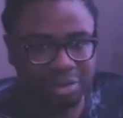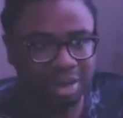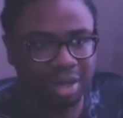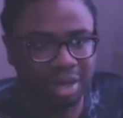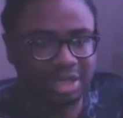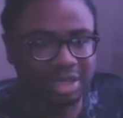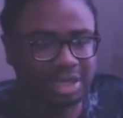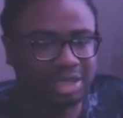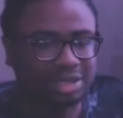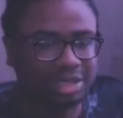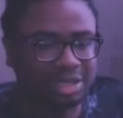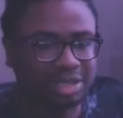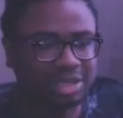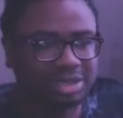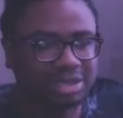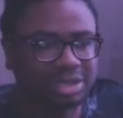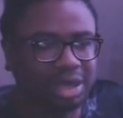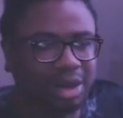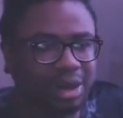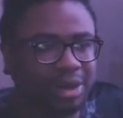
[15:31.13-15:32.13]
Like it's
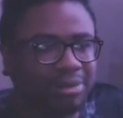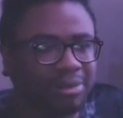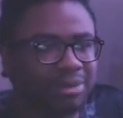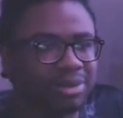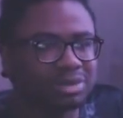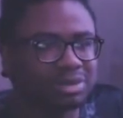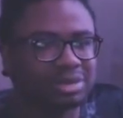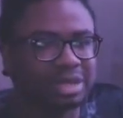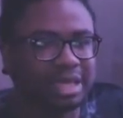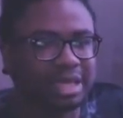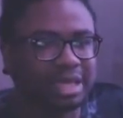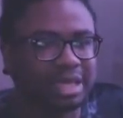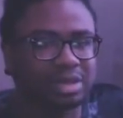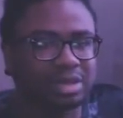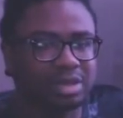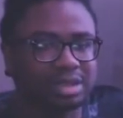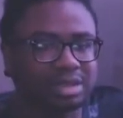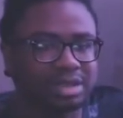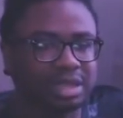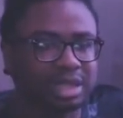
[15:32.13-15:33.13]
almost like you
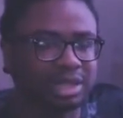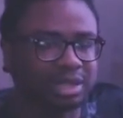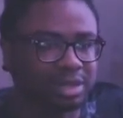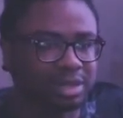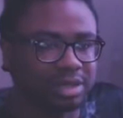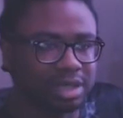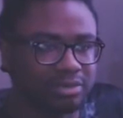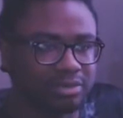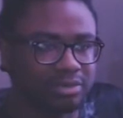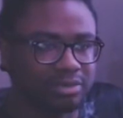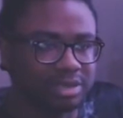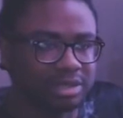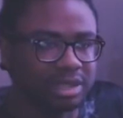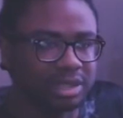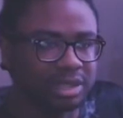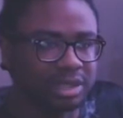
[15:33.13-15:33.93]
could tell he was